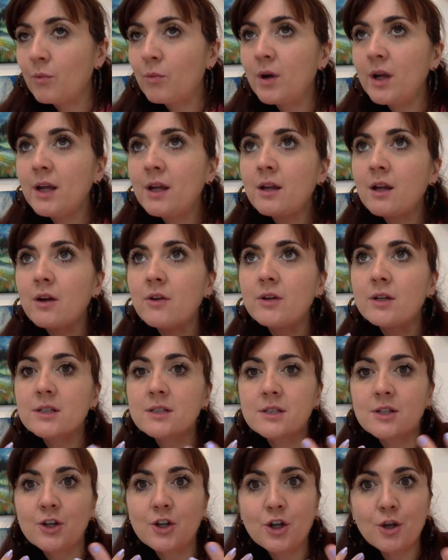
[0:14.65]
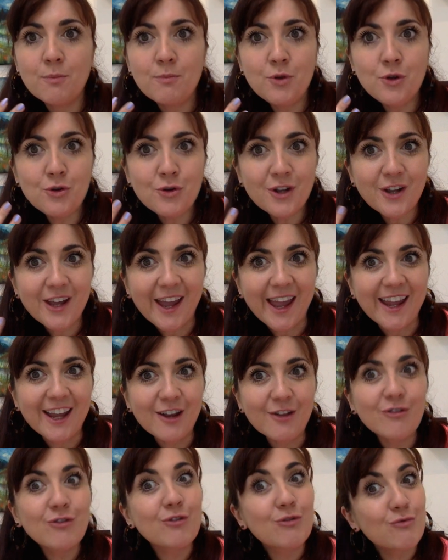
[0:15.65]
We're going to
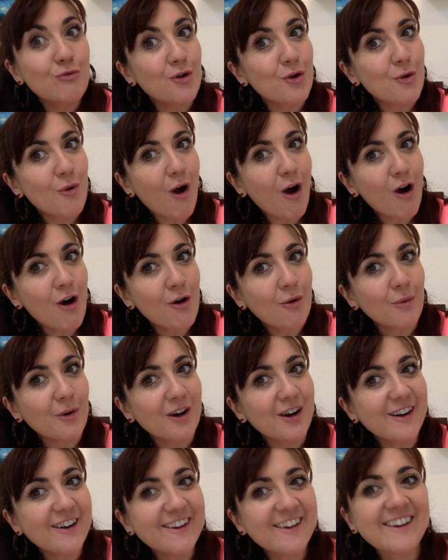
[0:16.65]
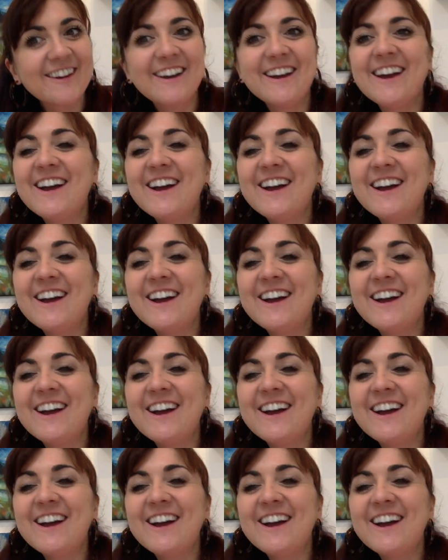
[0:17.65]
communicate through artwork.